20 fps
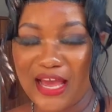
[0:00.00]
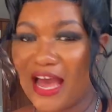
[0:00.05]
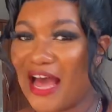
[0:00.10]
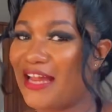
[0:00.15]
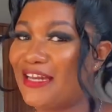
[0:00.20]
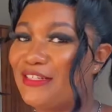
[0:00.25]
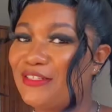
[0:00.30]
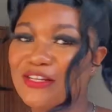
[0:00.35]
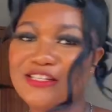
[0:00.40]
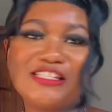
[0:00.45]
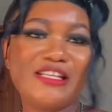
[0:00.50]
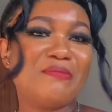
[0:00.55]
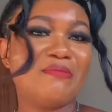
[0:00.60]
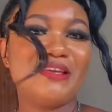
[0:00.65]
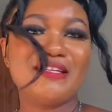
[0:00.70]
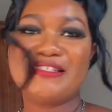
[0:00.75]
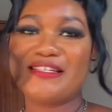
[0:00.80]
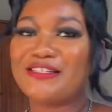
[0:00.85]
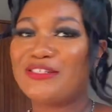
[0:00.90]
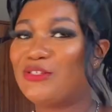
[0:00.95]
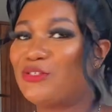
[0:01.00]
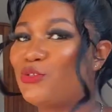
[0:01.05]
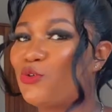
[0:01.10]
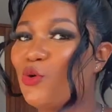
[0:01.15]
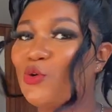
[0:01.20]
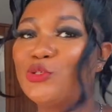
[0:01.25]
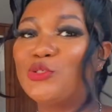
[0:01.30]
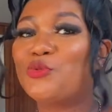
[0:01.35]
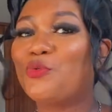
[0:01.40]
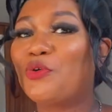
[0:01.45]
And it doesn't mean they
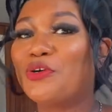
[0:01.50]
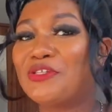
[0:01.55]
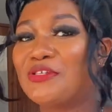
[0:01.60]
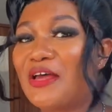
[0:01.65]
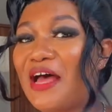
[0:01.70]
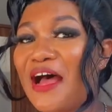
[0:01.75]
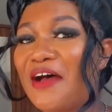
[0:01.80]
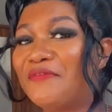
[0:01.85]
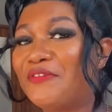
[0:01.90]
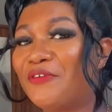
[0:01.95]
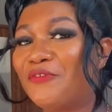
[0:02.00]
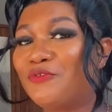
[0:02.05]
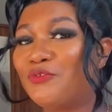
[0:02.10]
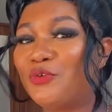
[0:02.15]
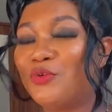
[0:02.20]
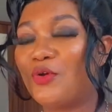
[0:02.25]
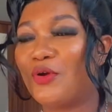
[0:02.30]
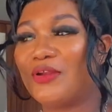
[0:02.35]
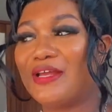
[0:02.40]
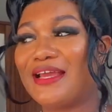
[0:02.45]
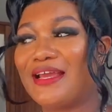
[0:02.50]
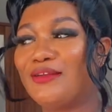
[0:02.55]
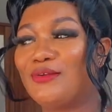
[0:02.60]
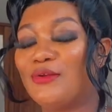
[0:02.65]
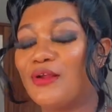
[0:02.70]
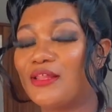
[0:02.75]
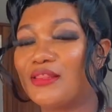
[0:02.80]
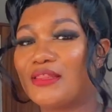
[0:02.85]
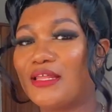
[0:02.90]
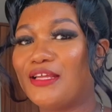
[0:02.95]
don't want to have the food or
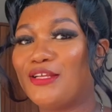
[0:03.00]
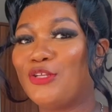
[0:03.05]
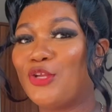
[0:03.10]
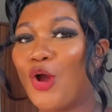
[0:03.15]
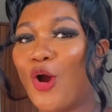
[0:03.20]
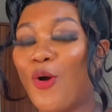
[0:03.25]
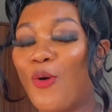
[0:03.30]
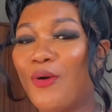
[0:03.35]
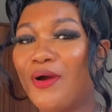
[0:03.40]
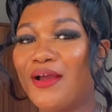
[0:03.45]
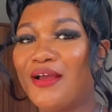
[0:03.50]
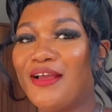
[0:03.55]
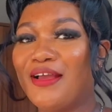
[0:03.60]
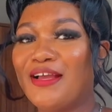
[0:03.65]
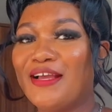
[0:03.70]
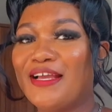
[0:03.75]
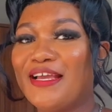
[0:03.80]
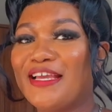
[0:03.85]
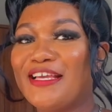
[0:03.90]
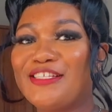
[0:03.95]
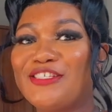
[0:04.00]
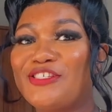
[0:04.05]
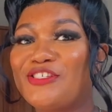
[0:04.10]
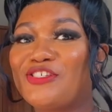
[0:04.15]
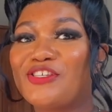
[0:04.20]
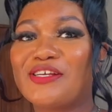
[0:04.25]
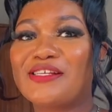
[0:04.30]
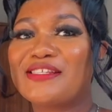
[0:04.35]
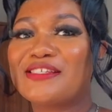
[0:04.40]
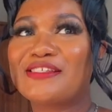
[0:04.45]
nothing. No,
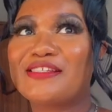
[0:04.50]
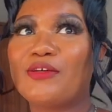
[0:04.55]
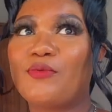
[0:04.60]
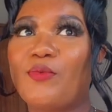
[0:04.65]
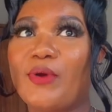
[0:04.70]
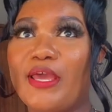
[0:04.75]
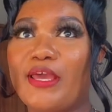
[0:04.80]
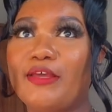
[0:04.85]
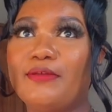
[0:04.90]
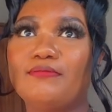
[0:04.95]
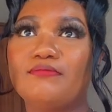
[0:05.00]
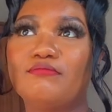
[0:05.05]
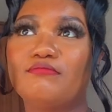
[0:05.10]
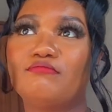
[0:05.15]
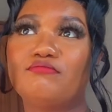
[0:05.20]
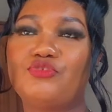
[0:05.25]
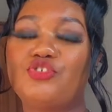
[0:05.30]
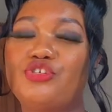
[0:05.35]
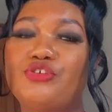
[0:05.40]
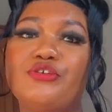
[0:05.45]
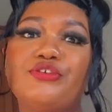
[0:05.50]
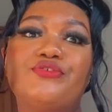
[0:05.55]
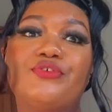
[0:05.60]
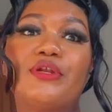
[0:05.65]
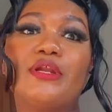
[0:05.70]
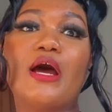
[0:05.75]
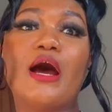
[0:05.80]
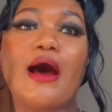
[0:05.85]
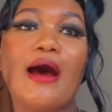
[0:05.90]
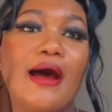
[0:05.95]
it's just the way
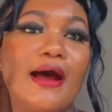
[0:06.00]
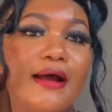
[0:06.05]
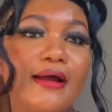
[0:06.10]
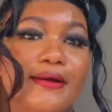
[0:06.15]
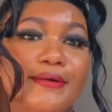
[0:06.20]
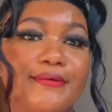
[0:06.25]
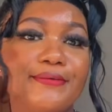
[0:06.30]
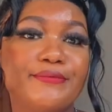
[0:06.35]
children are.